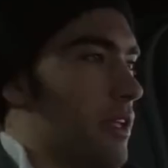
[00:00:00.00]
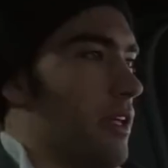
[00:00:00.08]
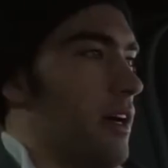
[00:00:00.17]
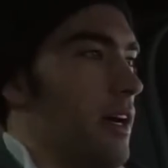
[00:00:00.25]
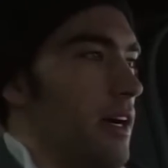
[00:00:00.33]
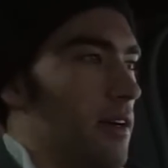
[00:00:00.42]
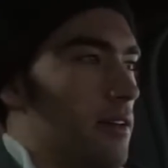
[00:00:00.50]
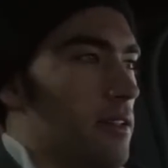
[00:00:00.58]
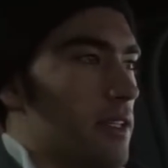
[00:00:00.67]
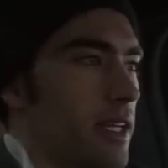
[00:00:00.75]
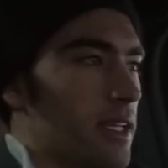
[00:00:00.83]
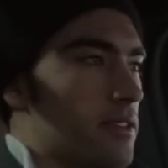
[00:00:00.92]
car
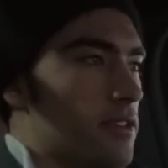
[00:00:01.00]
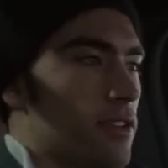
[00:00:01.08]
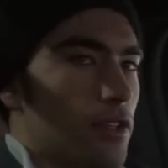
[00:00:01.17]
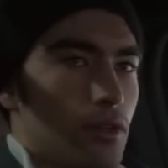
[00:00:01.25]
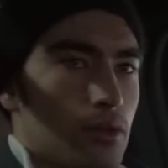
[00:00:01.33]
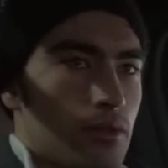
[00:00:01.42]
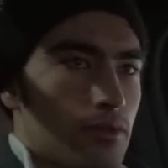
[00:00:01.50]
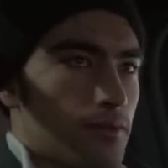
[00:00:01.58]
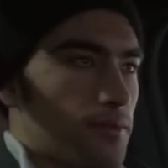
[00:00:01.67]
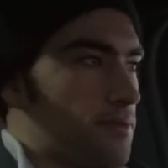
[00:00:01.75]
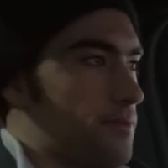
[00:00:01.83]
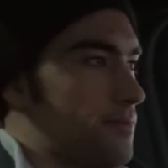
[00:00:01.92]
into
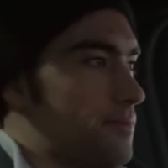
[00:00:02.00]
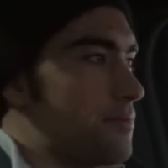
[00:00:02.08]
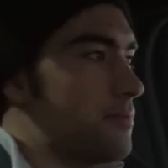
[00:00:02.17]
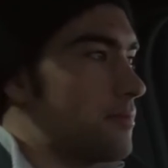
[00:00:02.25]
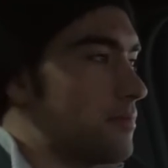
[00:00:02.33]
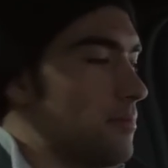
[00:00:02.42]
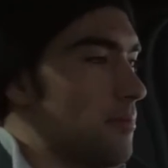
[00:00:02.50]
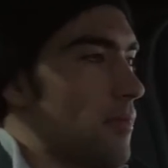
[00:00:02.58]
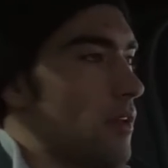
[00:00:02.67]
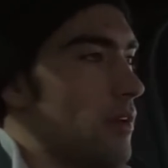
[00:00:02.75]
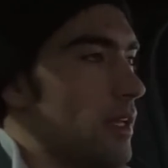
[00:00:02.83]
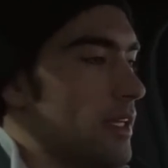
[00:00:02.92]

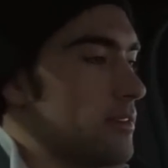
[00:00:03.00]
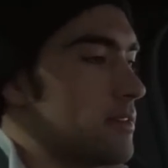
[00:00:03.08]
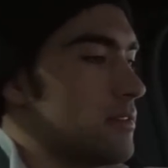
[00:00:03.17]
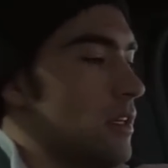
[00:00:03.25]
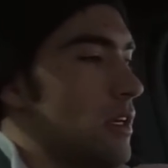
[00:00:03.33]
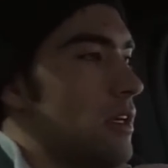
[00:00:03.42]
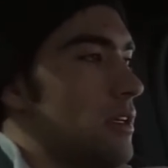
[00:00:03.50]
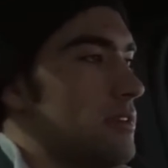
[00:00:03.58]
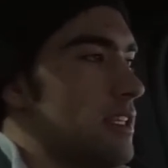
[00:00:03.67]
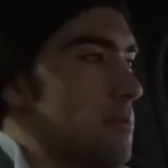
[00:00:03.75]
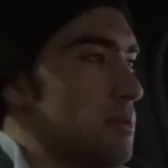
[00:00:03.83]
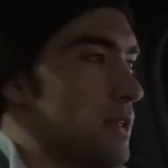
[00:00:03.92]
its
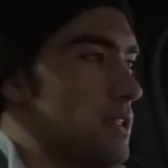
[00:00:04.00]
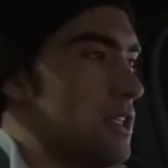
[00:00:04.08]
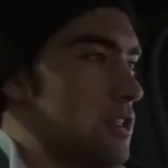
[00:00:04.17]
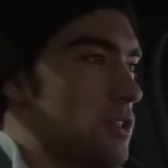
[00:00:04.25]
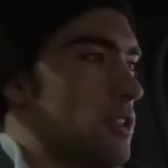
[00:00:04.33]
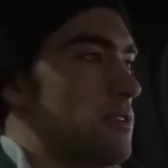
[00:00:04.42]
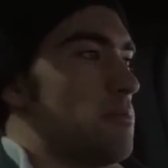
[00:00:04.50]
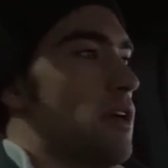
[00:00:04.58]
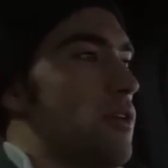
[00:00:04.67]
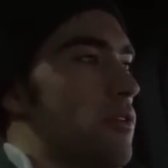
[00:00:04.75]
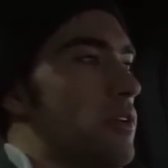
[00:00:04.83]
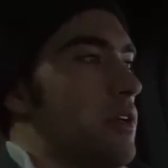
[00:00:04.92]
deep conditions
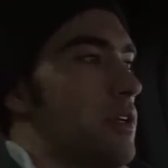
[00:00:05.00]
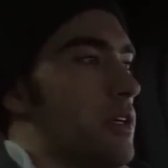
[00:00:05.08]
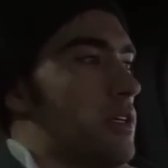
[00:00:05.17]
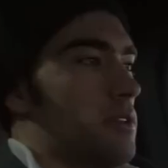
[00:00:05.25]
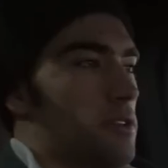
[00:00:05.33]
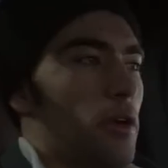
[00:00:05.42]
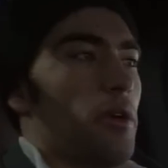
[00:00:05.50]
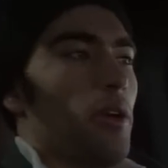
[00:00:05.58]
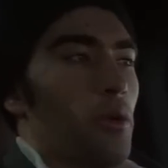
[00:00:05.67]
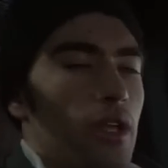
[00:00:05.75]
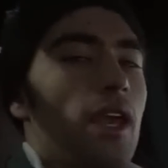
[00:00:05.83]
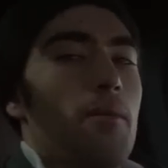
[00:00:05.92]
mode, so it
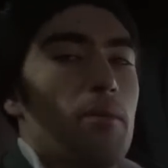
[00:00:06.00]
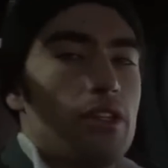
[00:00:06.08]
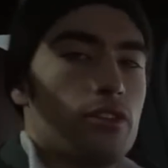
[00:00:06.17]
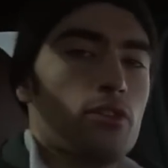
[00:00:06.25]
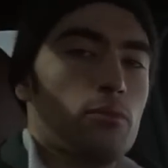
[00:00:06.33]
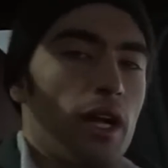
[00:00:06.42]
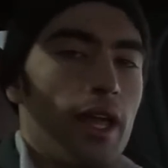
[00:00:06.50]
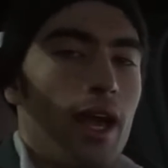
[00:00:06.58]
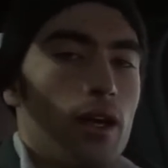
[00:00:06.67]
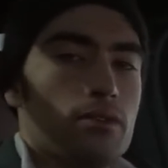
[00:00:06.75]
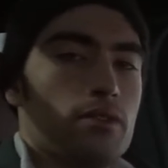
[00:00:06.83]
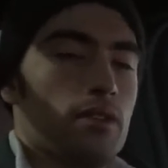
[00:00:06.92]
will get me to my
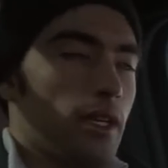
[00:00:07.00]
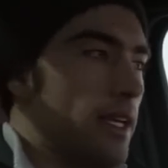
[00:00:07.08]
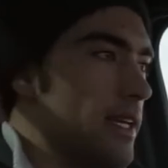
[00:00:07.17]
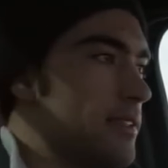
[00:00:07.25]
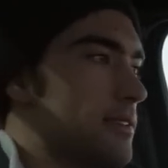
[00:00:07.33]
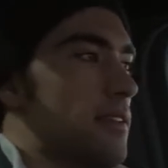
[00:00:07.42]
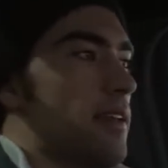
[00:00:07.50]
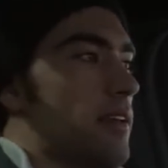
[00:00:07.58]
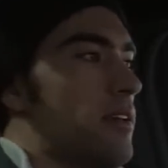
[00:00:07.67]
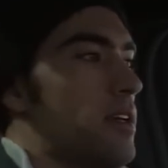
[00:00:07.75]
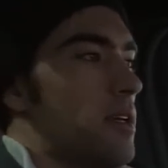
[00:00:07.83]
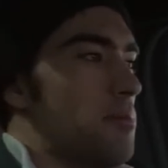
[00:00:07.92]
house easily.
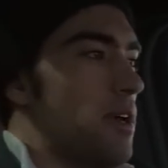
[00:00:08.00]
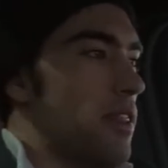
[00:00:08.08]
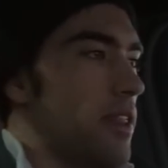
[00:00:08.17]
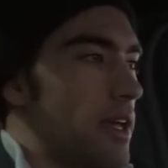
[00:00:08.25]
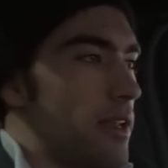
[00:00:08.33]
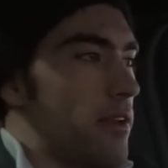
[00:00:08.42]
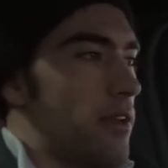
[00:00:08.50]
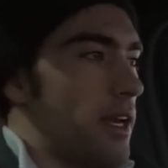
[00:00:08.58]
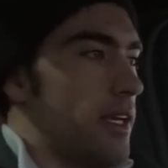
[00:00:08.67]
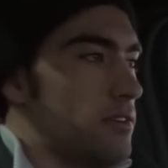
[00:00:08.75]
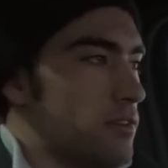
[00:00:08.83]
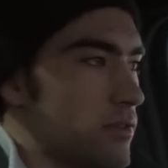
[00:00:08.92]
But then
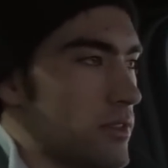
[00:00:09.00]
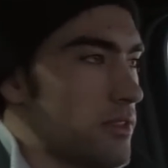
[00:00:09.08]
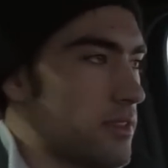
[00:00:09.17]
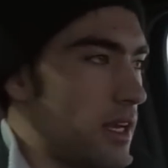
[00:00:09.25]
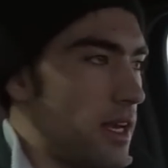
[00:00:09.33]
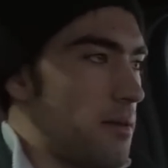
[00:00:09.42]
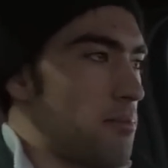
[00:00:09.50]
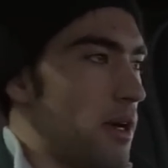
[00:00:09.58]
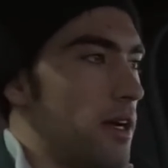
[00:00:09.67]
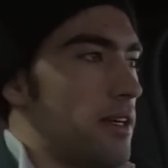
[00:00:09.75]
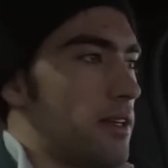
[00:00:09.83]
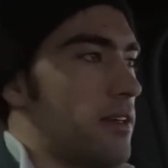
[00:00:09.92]
as soon as I
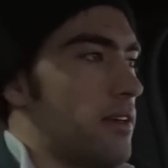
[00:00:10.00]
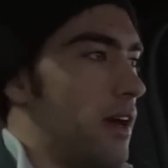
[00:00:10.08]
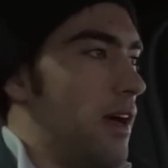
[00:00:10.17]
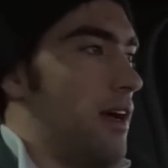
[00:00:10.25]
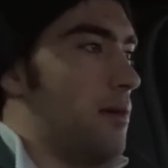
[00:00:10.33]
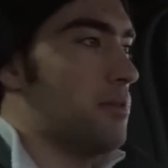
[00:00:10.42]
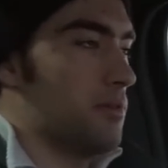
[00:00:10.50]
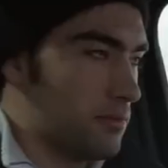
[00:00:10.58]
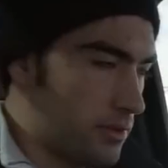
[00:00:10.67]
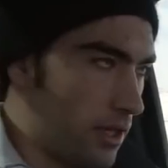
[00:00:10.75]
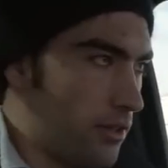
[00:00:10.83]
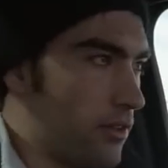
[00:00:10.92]
park up,
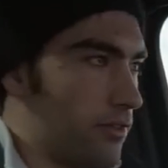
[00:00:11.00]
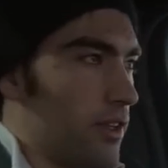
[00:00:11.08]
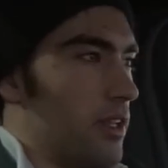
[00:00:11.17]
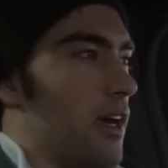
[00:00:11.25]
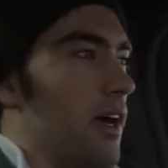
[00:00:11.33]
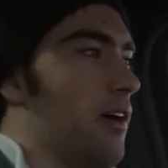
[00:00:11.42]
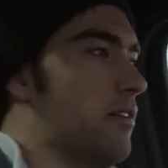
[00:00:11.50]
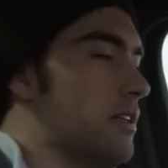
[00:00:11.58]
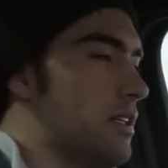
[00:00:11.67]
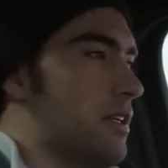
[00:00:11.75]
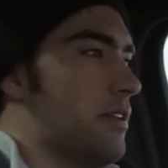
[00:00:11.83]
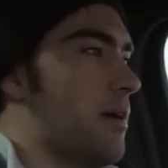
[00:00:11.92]
turn off the car,
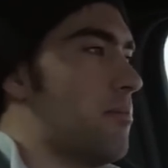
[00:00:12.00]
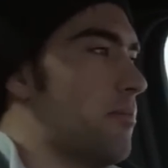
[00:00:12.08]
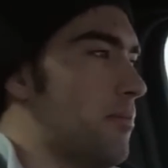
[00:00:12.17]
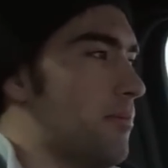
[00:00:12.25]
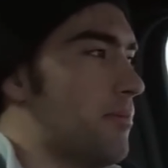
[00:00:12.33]
then